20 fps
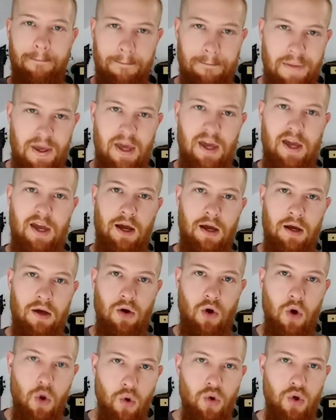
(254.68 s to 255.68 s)

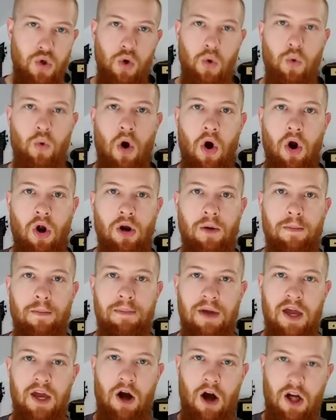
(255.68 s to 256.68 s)
being who you are,
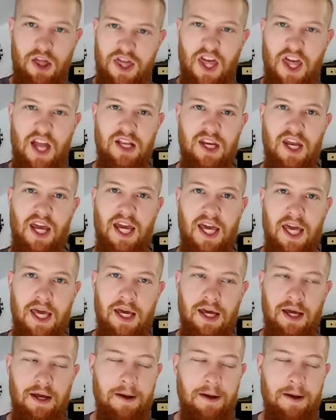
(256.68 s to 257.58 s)
being authentic.